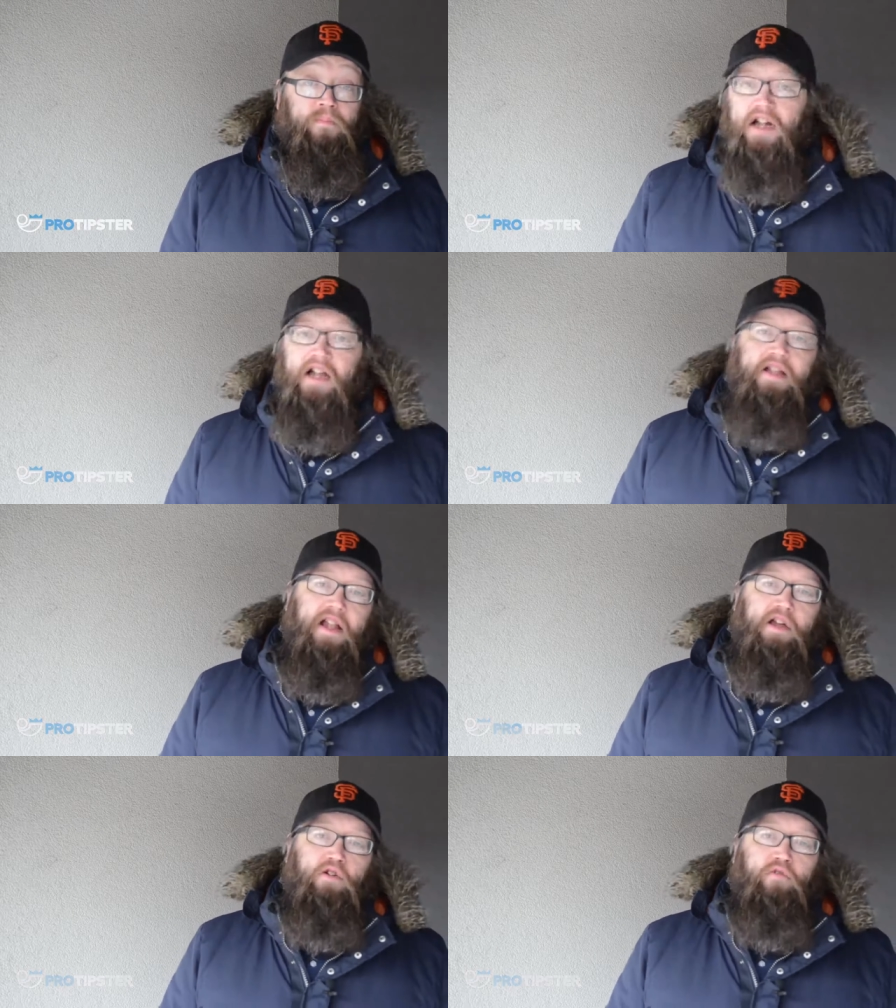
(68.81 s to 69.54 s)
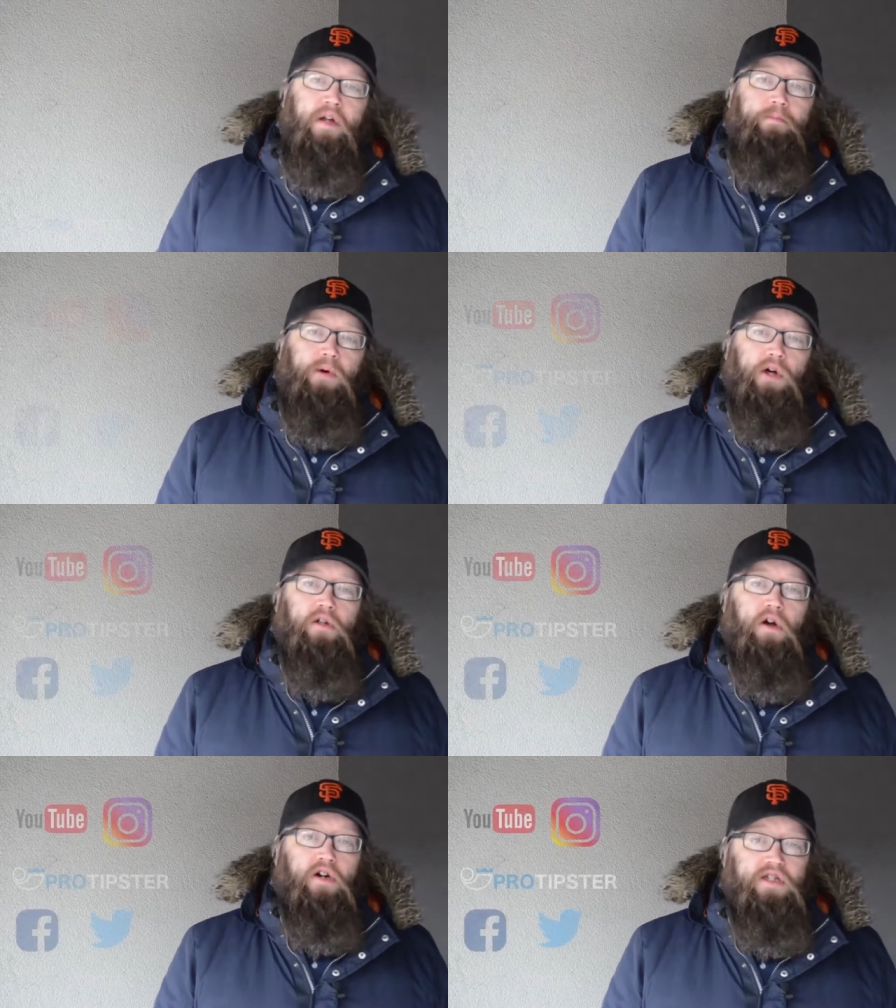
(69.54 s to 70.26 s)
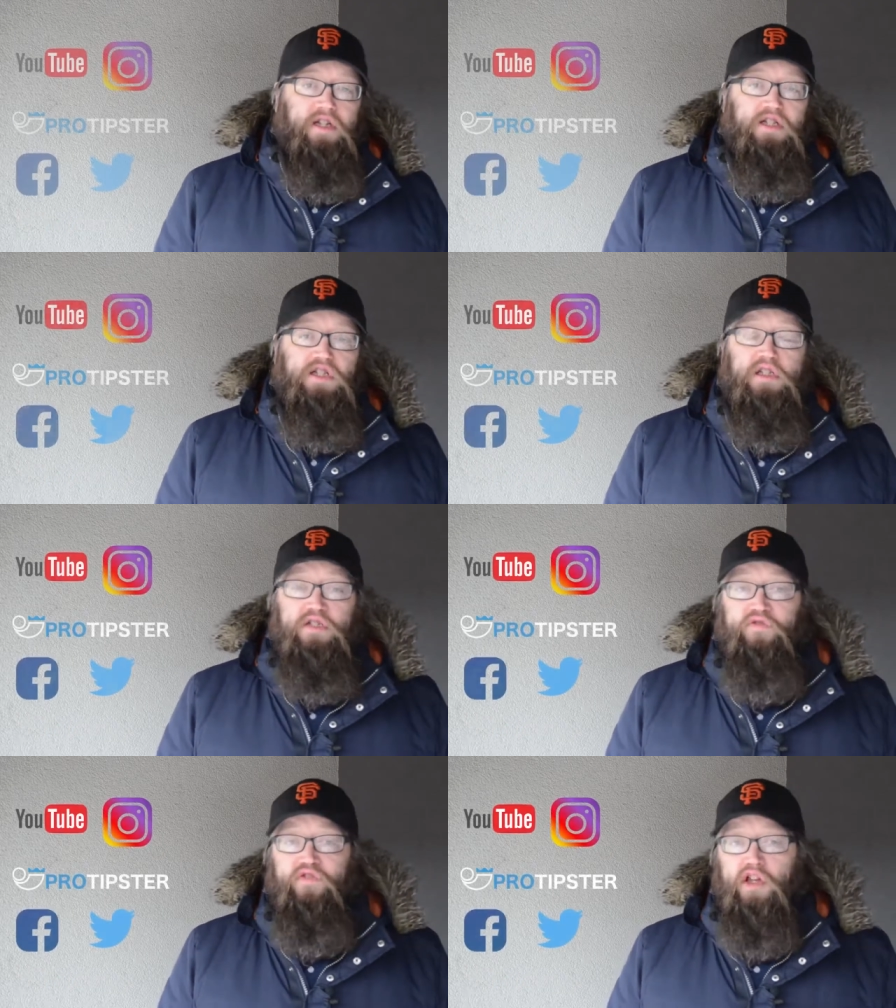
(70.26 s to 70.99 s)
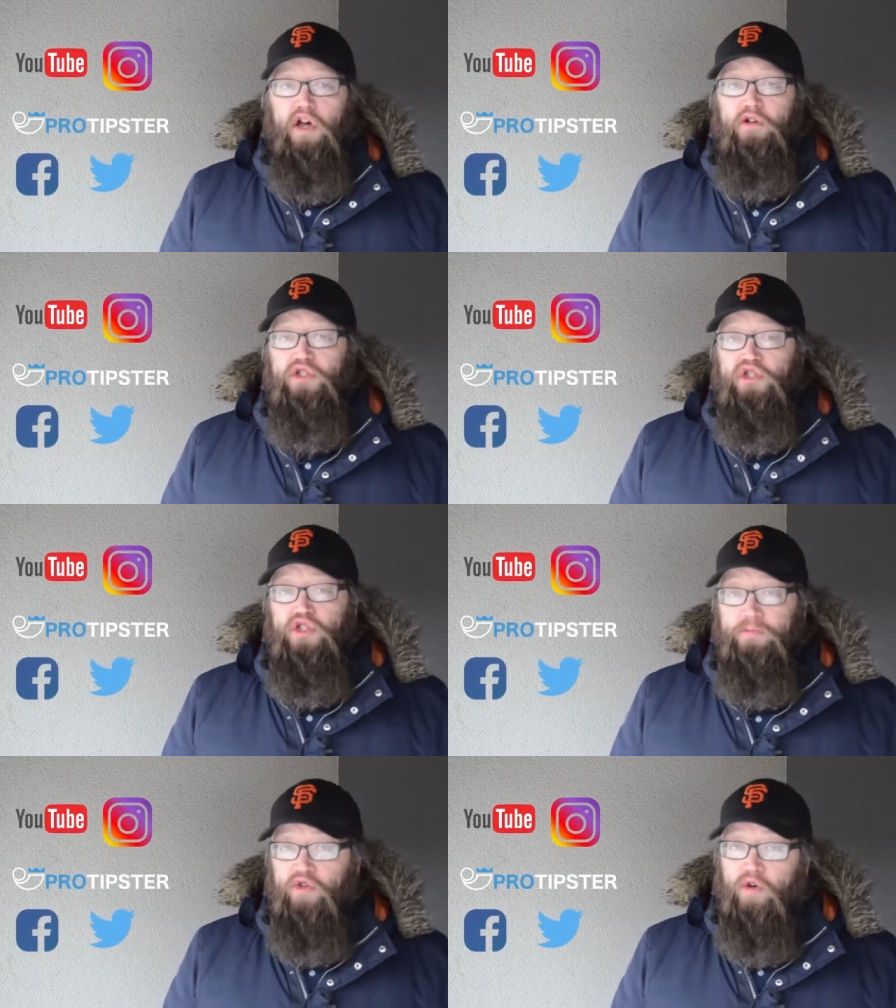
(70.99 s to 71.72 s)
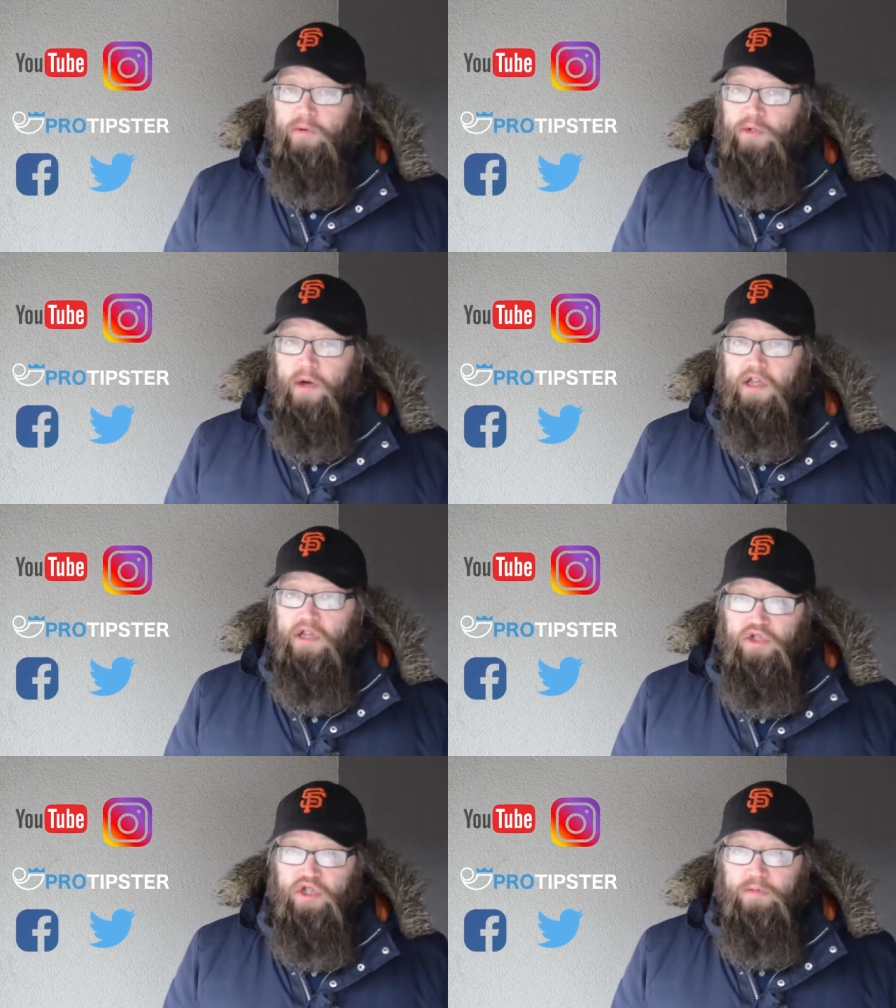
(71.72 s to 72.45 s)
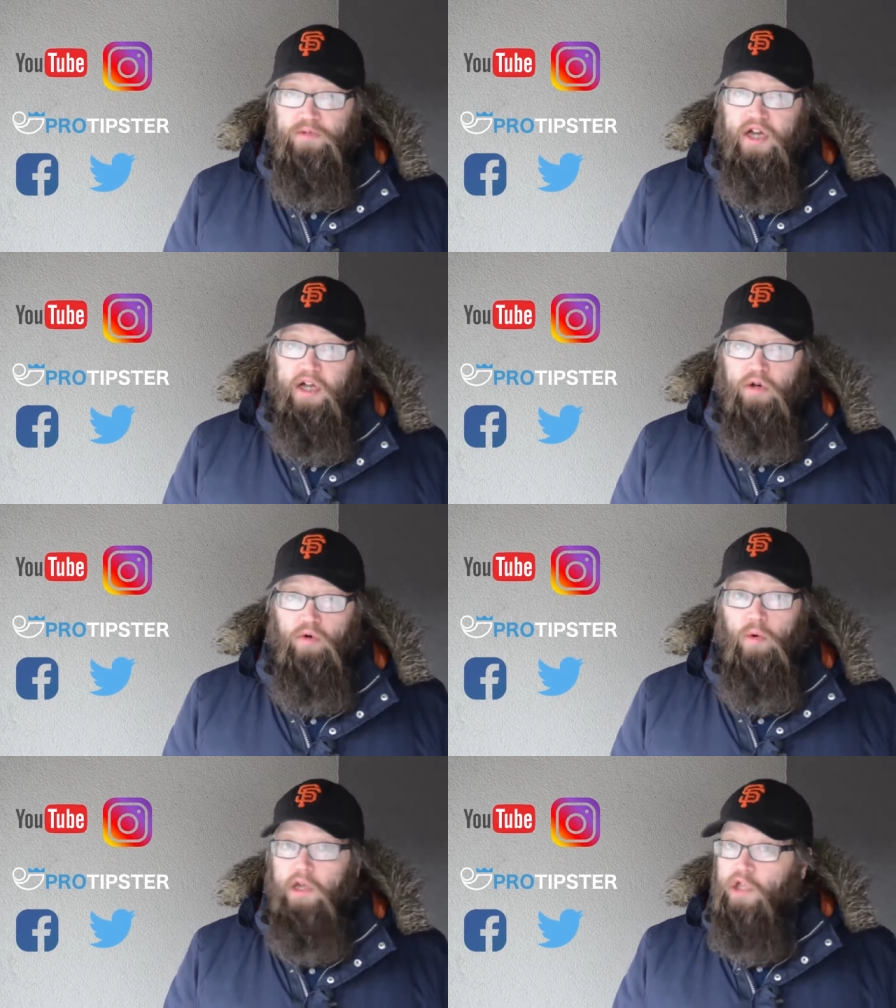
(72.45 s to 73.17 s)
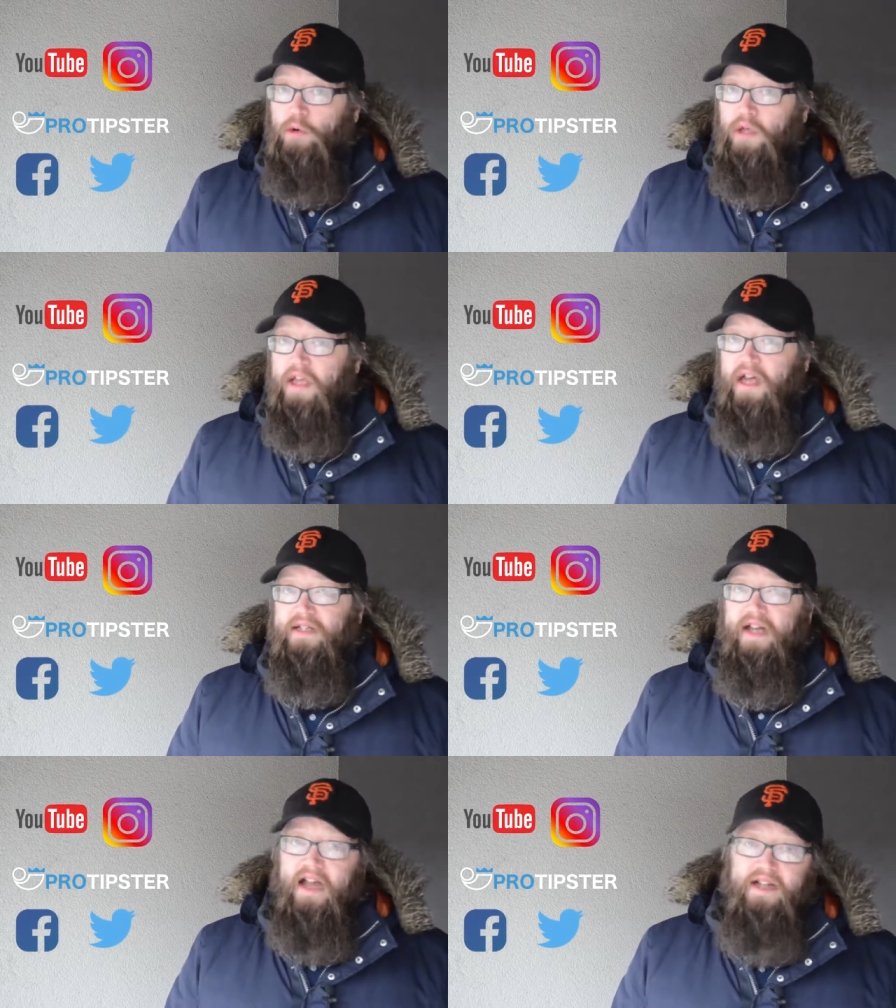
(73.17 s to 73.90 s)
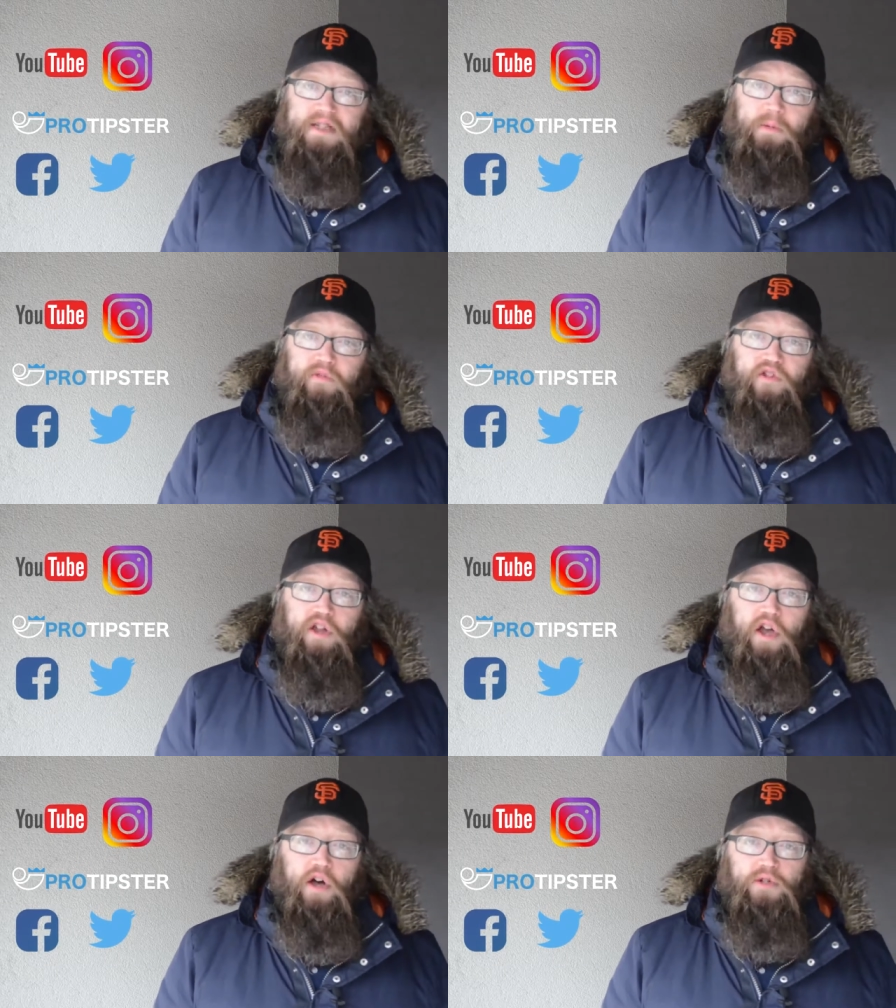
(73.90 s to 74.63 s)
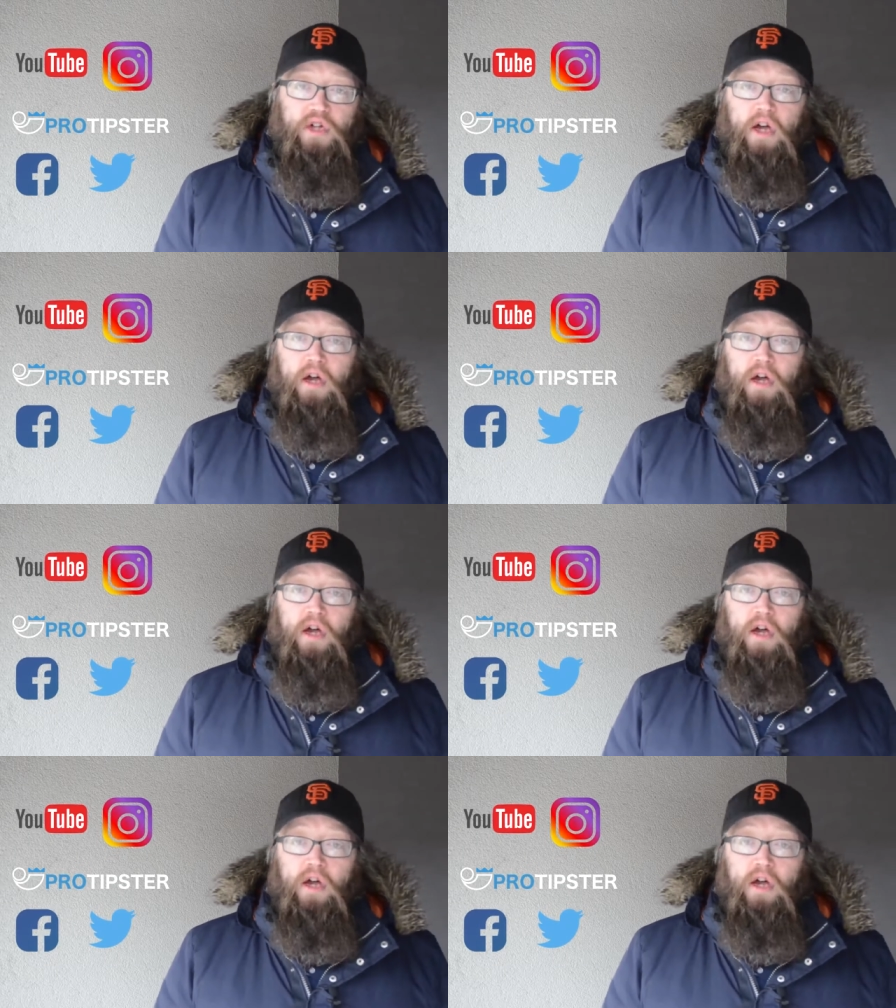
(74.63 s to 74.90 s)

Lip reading: Click the little red button underneath this video to subscribe to our YouTube channel, where you can get daily tips videos,